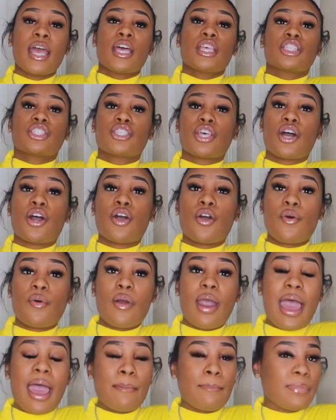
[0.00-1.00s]
So
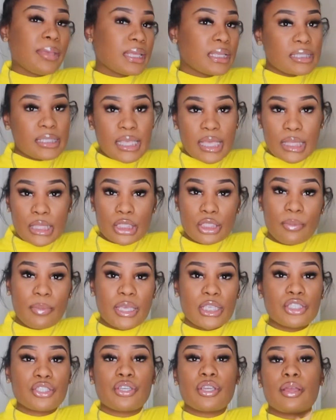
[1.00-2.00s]
I've been saying this on
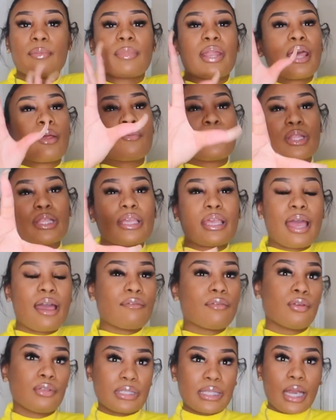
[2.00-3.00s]
my Instagram, but I really
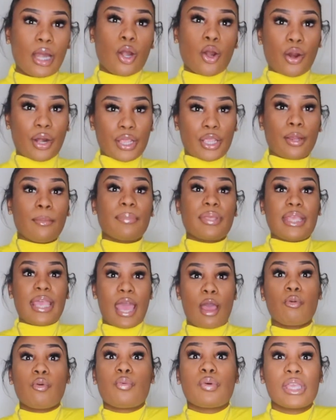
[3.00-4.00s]
haven't said it on here. But
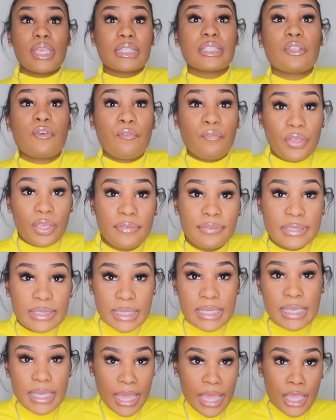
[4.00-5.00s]
yeah, when we get to
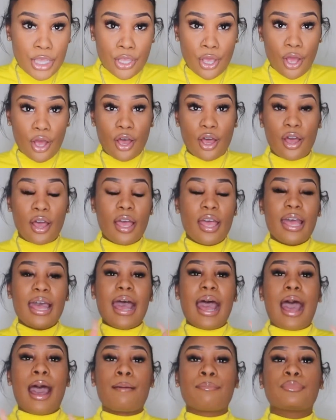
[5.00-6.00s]
15K, y'all,
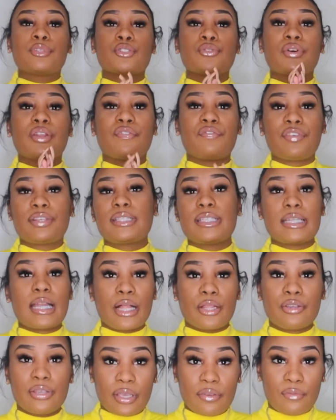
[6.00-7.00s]
I'm doing a
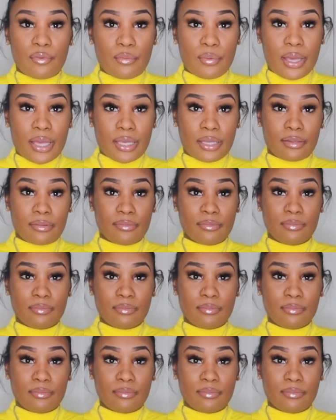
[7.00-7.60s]
$50 giveaway.